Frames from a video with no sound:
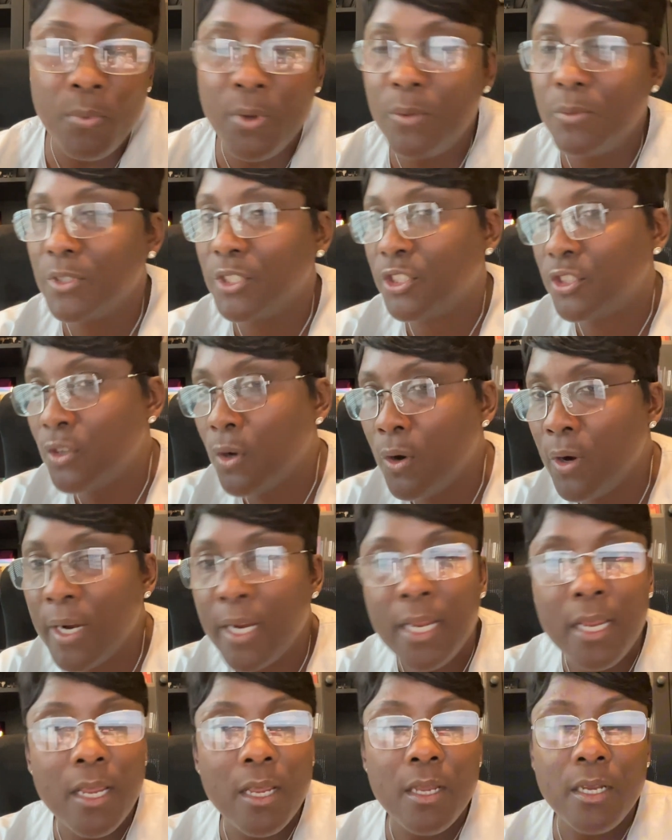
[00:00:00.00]
We were
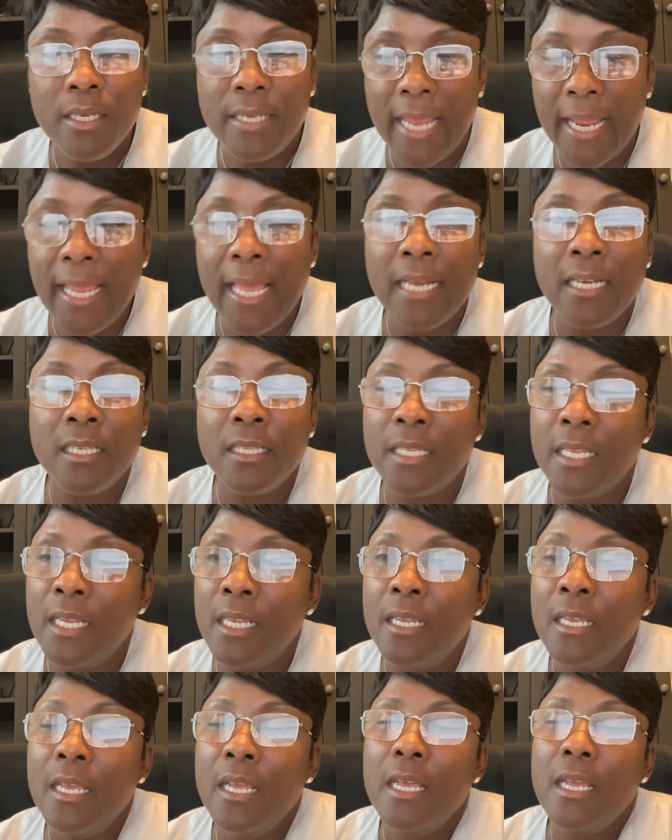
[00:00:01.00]
short, that kind of
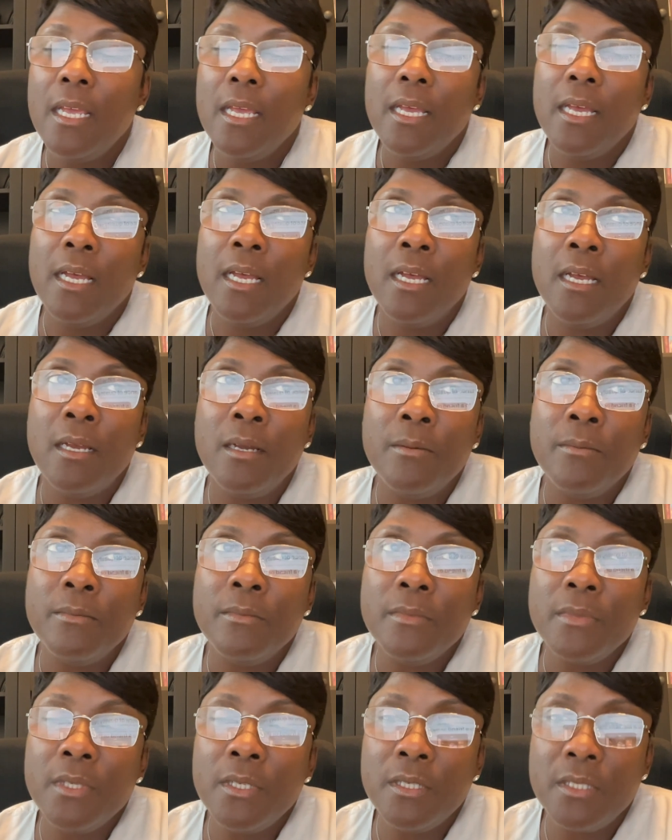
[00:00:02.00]
thing.
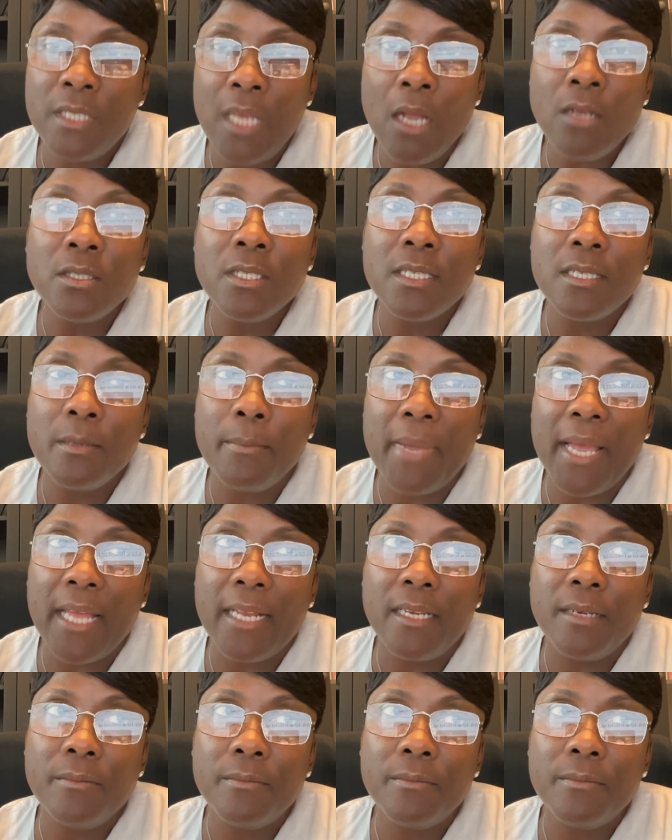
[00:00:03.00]
Talk to somebody.